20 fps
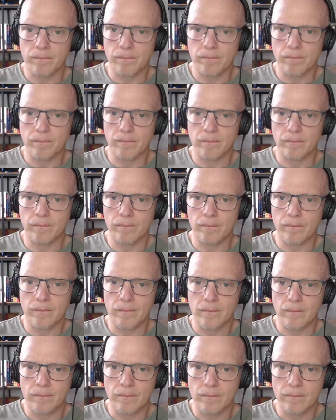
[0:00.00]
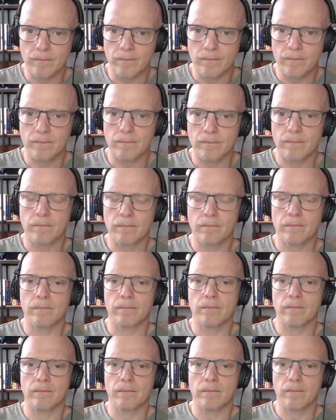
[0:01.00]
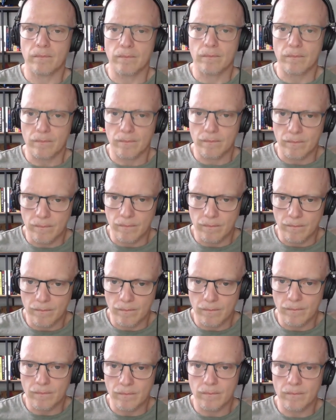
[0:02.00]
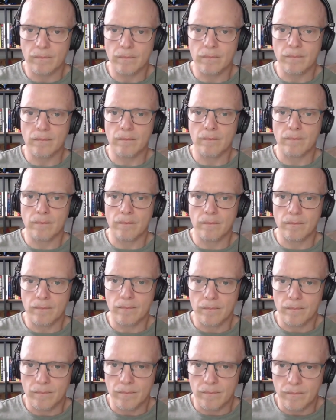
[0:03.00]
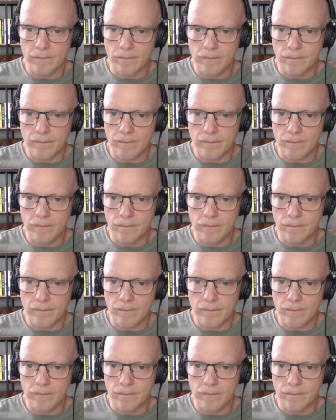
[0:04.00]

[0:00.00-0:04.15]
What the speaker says: The person shown says nothing.